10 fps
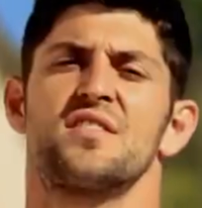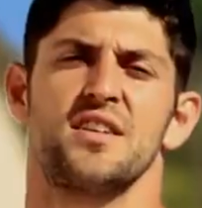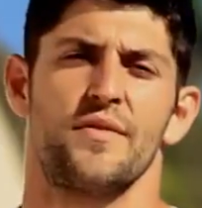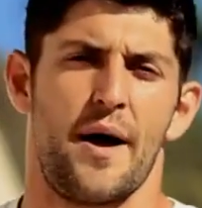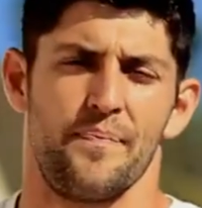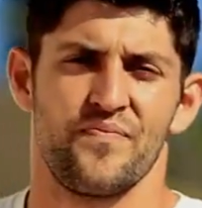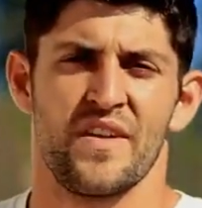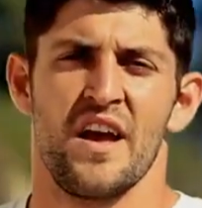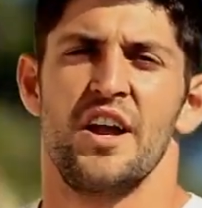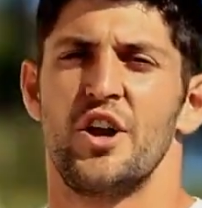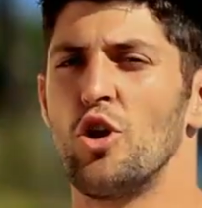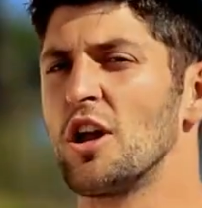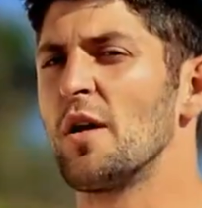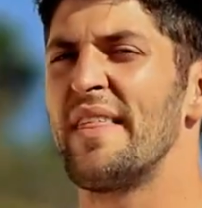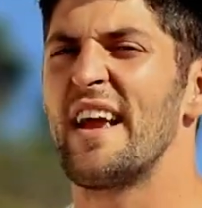slow down. You're
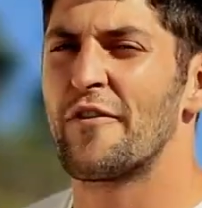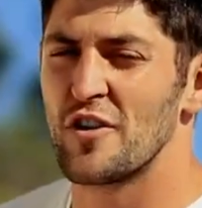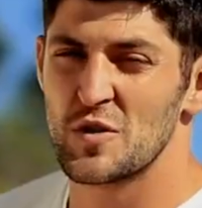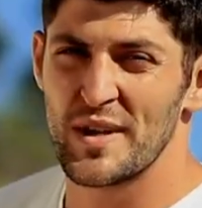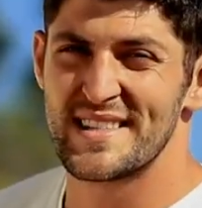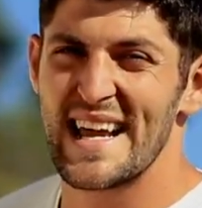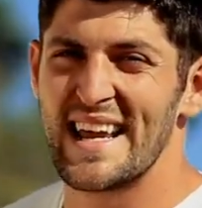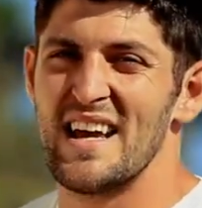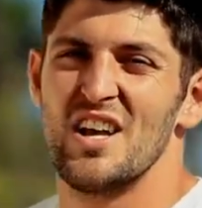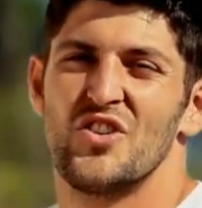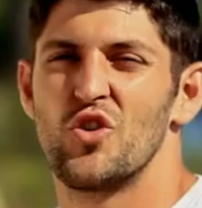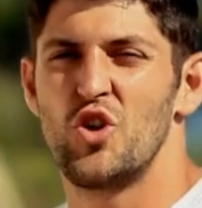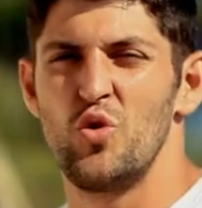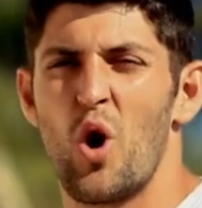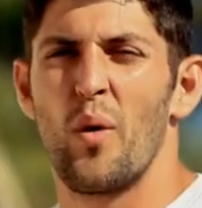only going to be in the air for a split second, so
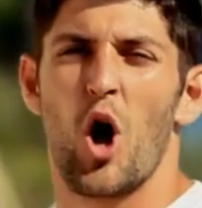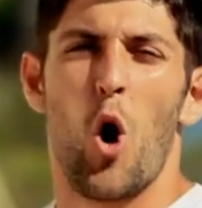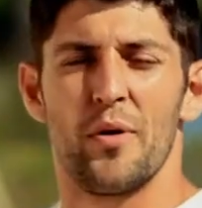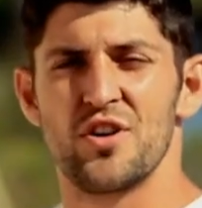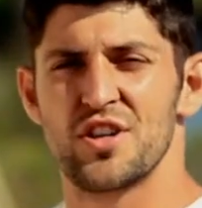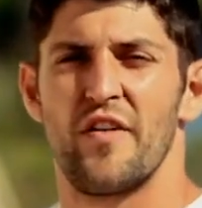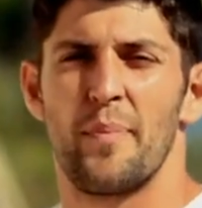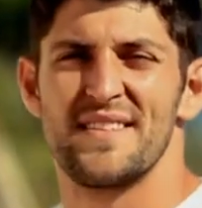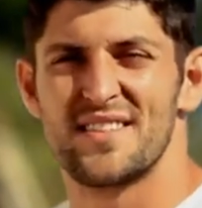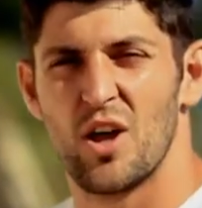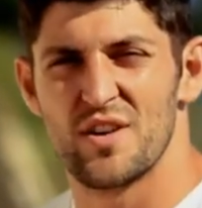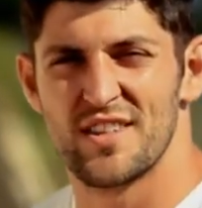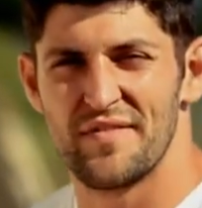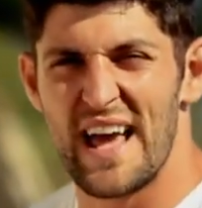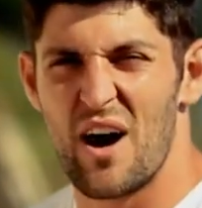you don't want to open yourself up and slow
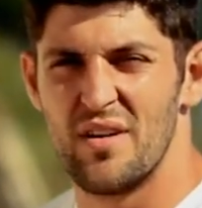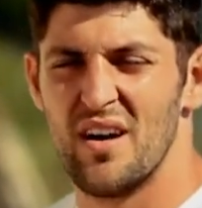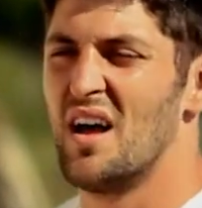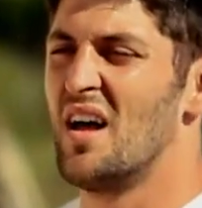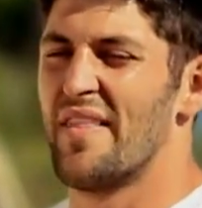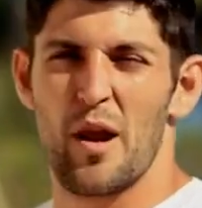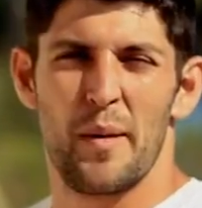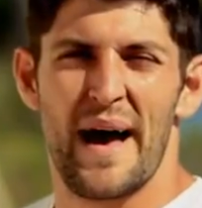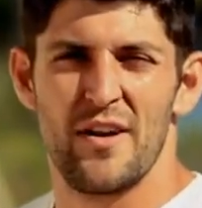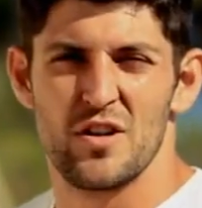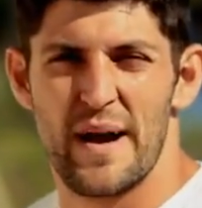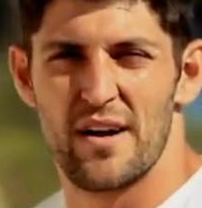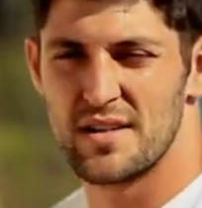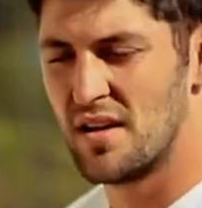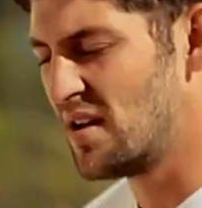yourself down. That'll be bad news
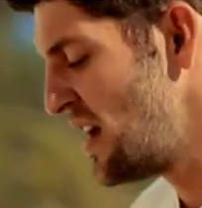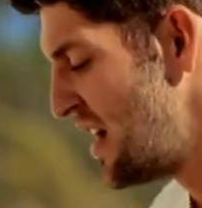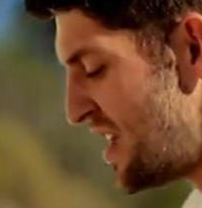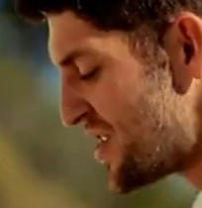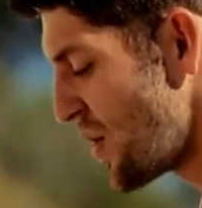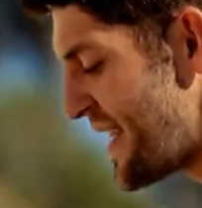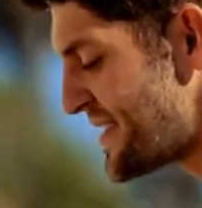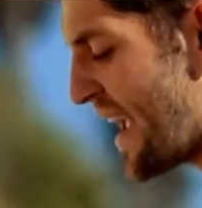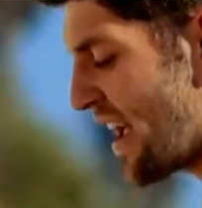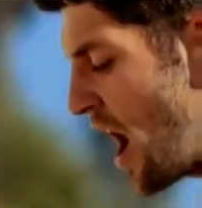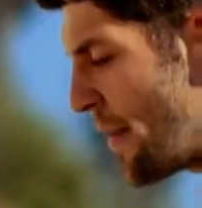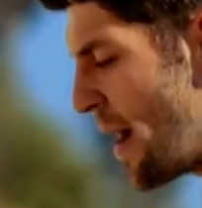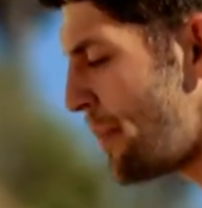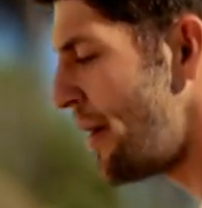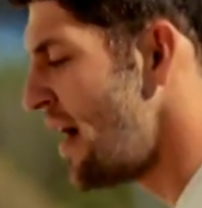bears. So as I come up